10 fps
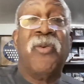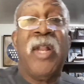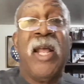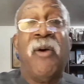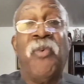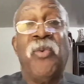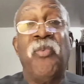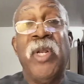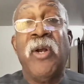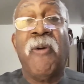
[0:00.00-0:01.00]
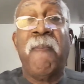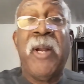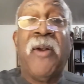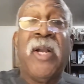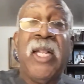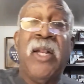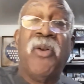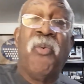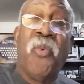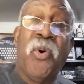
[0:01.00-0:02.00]
So now when we are buried
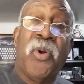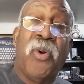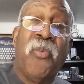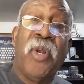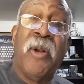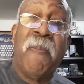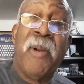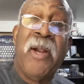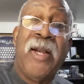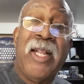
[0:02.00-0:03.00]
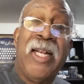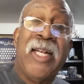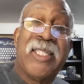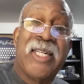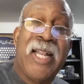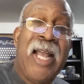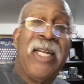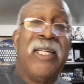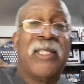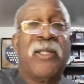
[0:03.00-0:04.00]
in the water, we are buried in his
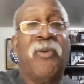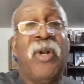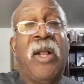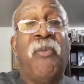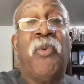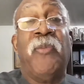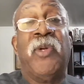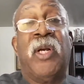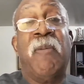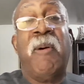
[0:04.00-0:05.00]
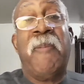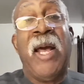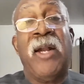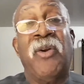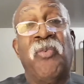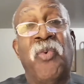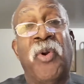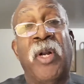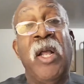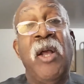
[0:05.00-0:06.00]
likeness. So now when we come up out of the
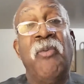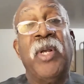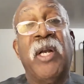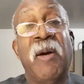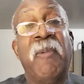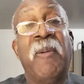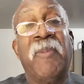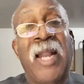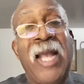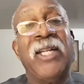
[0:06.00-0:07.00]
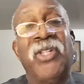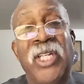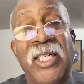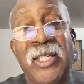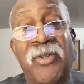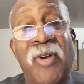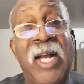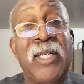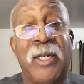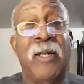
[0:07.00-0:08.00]
water, we come up like Jesus
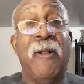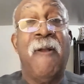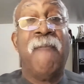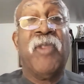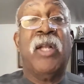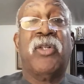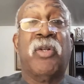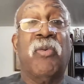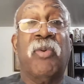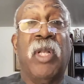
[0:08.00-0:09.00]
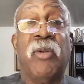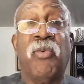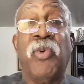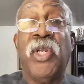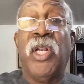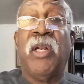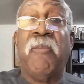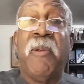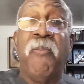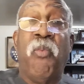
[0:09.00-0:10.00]
Christ, huh? And so that we need
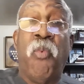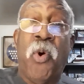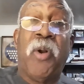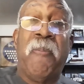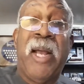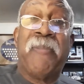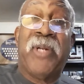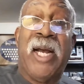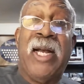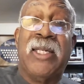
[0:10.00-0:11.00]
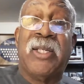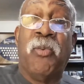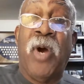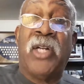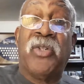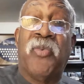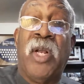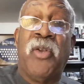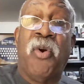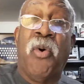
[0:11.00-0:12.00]
to be water baptized to wash
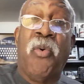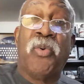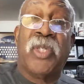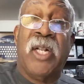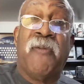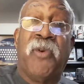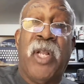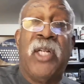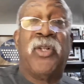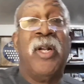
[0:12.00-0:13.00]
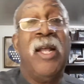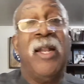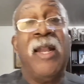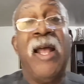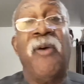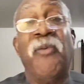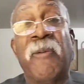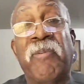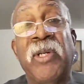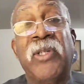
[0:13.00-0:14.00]
away your old sinful nature. Now
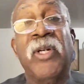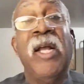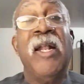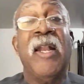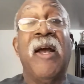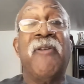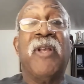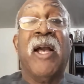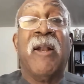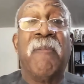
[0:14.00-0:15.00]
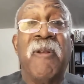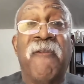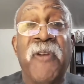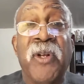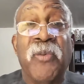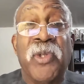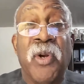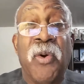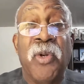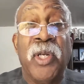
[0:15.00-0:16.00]
what, preacher? Now you got to be filled
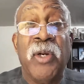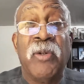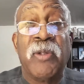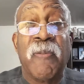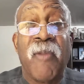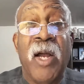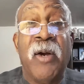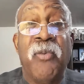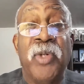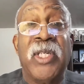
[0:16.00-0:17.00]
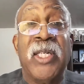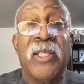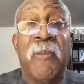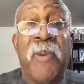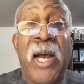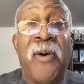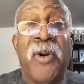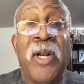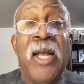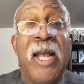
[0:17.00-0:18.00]
with the Holy Ghost, uh, which is the
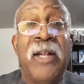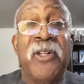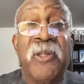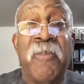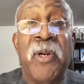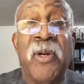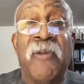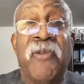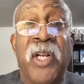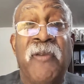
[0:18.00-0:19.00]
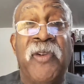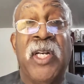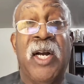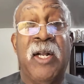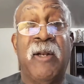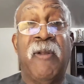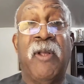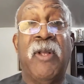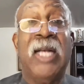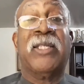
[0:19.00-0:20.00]
power and the spirit of the living God
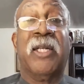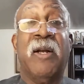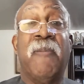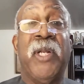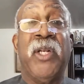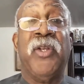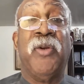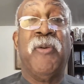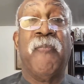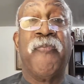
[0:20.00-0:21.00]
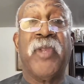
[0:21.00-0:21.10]
has to come in you.